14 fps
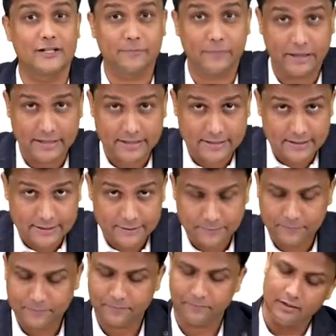space?
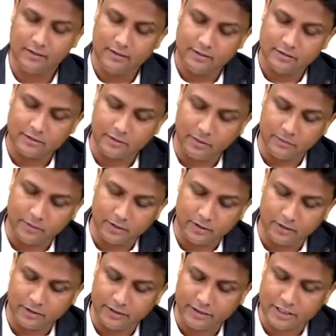So, remember,
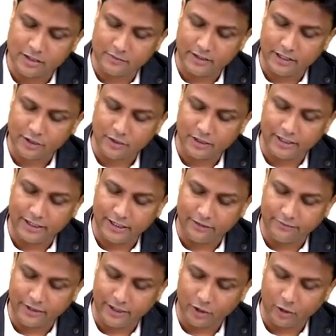this will actually
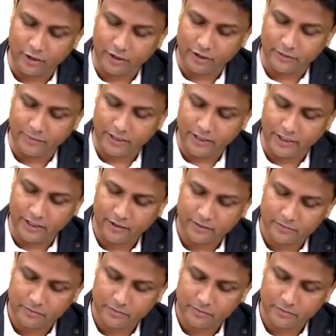divide or terminate